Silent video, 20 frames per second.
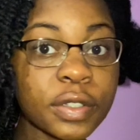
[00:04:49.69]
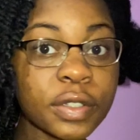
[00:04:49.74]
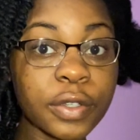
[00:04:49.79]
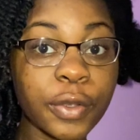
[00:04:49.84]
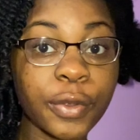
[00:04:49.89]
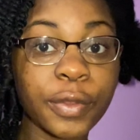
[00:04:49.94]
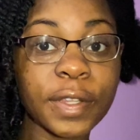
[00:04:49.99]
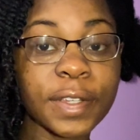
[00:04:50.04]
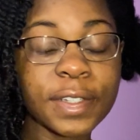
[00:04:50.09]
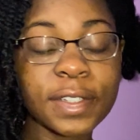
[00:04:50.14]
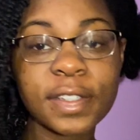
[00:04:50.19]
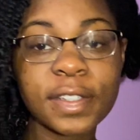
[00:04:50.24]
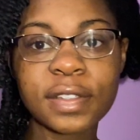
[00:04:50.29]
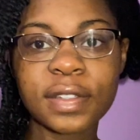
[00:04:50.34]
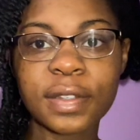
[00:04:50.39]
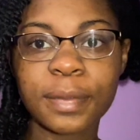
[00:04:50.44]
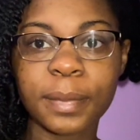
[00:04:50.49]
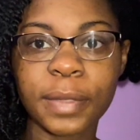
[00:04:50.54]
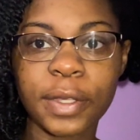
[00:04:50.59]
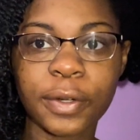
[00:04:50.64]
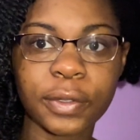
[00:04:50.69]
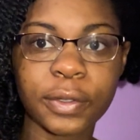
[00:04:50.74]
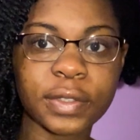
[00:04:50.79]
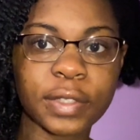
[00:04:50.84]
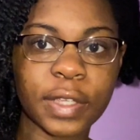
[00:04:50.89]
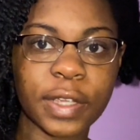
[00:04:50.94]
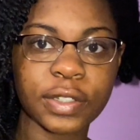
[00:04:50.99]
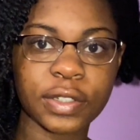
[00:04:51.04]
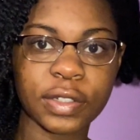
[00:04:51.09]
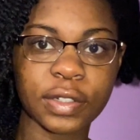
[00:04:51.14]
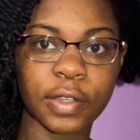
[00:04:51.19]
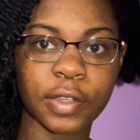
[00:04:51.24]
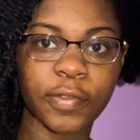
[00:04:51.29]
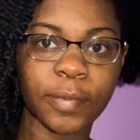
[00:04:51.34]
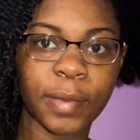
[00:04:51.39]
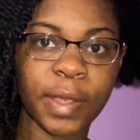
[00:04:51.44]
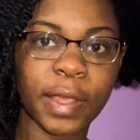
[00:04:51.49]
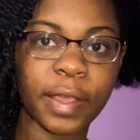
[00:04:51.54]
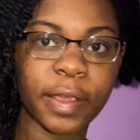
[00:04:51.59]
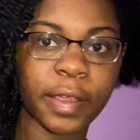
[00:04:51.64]
So this is the middle section of
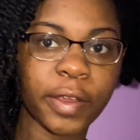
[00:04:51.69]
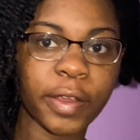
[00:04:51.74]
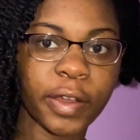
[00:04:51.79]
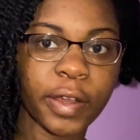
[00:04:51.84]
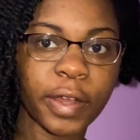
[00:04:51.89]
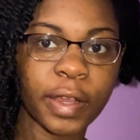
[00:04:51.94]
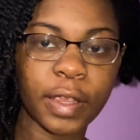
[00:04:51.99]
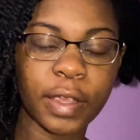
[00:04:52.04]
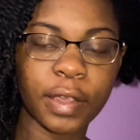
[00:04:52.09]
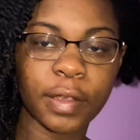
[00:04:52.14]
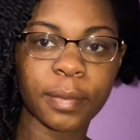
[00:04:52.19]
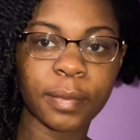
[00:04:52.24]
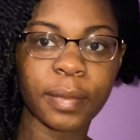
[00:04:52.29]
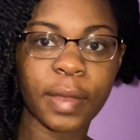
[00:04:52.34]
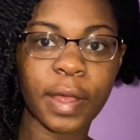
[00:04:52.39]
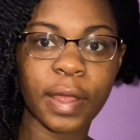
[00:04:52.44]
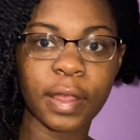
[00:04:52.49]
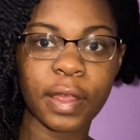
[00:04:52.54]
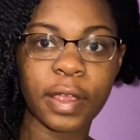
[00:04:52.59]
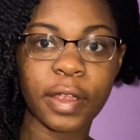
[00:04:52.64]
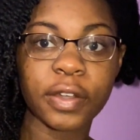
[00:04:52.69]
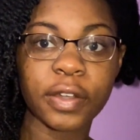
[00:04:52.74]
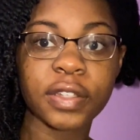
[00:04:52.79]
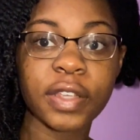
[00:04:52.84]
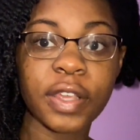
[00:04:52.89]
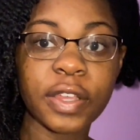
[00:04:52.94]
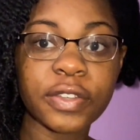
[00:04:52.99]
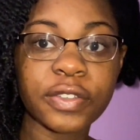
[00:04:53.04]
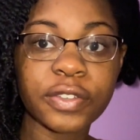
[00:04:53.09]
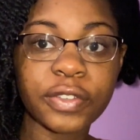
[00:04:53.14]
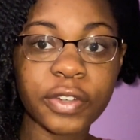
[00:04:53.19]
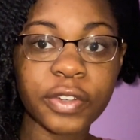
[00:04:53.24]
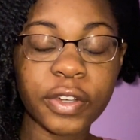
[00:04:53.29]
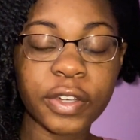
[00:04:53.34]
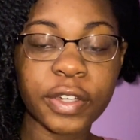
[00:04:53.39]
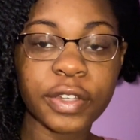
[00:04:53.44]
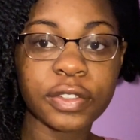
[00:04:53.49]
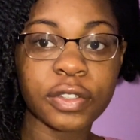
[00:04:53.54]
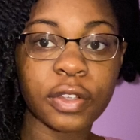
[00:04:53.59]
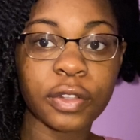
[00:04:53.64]
my hair, and my hair texture
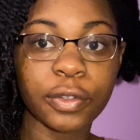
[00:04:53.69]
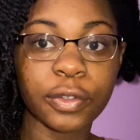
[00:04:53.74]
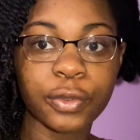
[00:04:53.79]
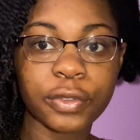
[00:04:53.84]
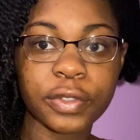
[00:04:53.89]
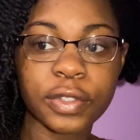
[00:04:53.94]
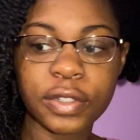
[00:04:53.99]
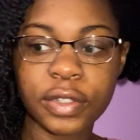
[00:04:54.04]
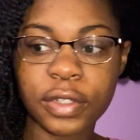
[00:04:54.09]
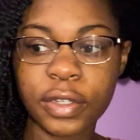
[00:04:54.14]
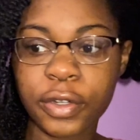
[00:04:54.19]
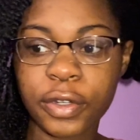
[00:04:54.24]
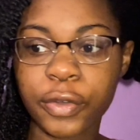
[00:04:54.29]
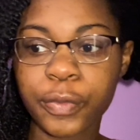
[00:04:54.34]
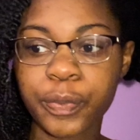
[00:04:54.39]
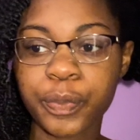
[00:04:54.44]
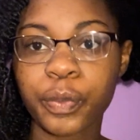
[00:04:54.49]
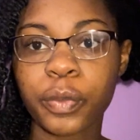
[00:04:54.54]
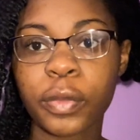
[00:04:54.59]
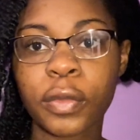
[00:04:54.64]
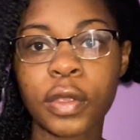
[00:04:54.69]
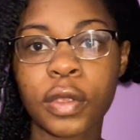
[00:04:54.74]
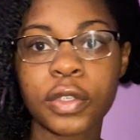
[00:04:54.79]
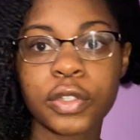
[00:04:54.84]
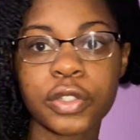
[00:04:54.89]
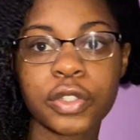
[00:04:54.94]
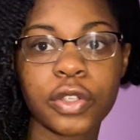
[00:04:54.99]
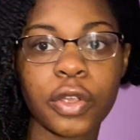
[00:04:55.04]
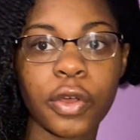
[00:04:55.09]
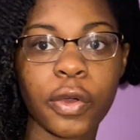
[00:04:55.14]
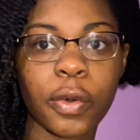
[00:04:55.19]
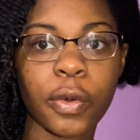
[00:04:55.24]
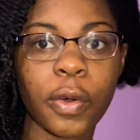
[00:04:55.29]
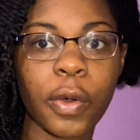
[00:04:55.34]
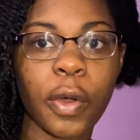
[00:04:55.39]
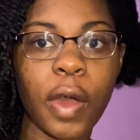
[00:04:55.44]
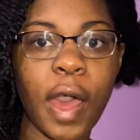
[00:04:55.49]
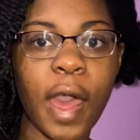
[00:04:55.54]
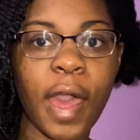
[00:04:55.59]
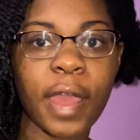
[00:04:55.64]
is a loose shear, so
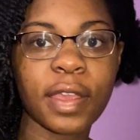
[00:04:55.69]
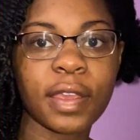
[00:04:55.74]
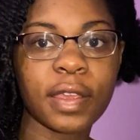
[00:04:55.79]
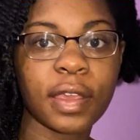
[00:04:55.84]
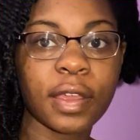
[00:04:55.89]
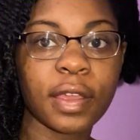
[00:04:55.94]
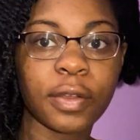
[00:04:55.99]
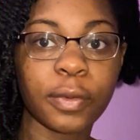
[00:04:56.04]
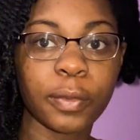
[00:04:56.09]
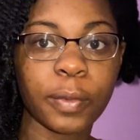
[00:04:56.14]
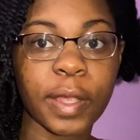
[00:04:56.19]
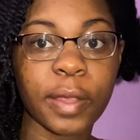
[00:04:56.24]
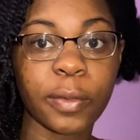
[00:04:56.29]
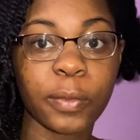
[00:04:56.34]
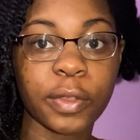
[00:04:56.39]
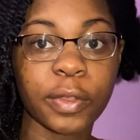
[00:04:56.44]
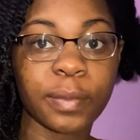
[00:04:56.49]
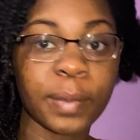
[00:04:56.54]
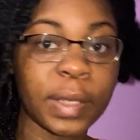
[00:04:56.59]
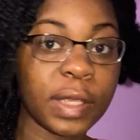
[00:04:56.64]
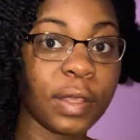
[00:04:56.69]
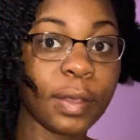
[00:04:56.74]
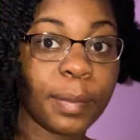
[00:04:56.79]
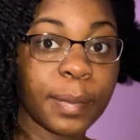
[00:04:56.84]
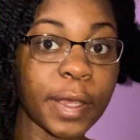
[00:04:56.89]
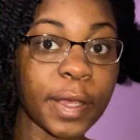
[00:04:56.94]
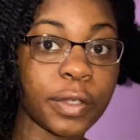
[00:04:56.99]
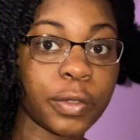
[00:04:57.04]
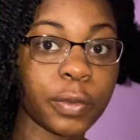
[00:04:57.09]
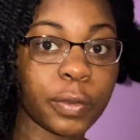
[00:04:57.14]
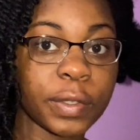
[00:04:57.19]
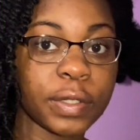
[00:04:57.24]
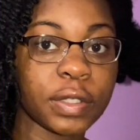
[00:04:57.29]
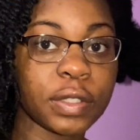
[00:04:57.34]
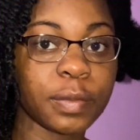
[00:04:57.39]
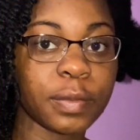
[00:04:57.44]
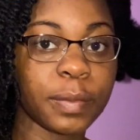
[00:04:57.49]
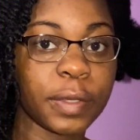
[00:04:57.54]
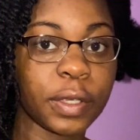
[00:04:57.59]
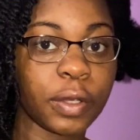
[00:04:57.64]
I can get away with making my
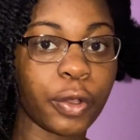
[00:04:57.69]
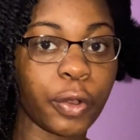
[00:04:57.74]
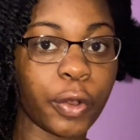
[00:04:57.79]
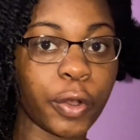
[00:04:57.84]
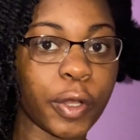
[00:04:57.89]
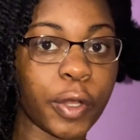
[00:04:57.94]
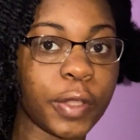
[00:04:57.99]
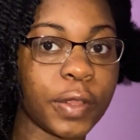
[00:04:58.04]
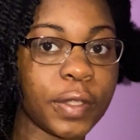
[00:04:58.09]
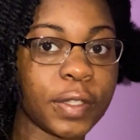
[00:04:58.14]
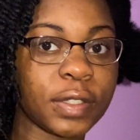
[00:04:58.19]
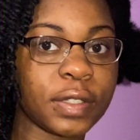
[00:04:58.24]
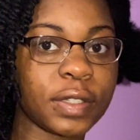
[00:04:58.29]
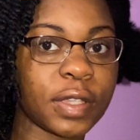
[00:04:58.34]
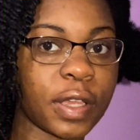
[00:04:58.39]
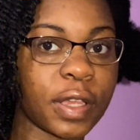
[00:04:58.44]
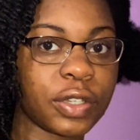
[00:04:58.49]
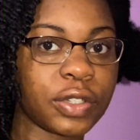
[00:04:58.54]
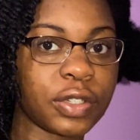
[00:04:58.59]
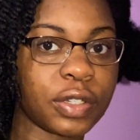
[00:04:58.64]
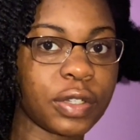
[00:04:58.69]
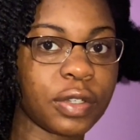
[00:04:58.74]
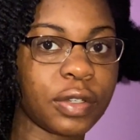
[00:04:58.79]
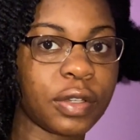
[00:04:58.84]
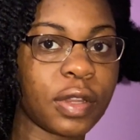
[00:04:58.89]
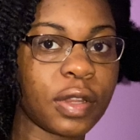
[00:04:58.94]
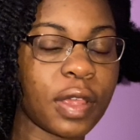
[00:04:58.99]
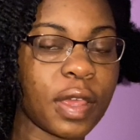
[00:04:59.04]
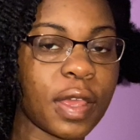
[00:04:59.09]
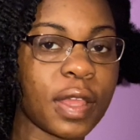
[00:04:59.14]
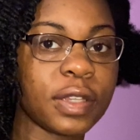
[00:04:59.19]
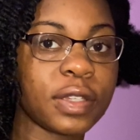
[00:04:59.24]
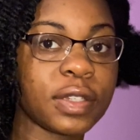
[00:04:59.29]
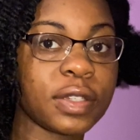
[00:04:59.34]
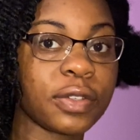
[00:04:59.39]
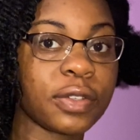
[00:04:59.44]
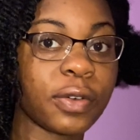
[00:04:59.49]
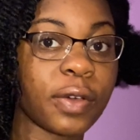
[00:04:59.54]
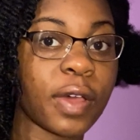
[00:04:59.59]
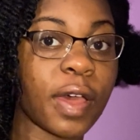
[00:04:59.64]
twists bigger in this section and
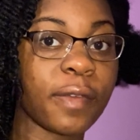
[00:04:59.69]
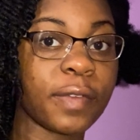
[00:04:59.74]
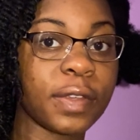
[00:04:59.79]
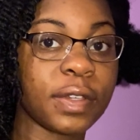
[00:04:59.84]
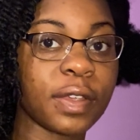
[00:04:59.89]
still having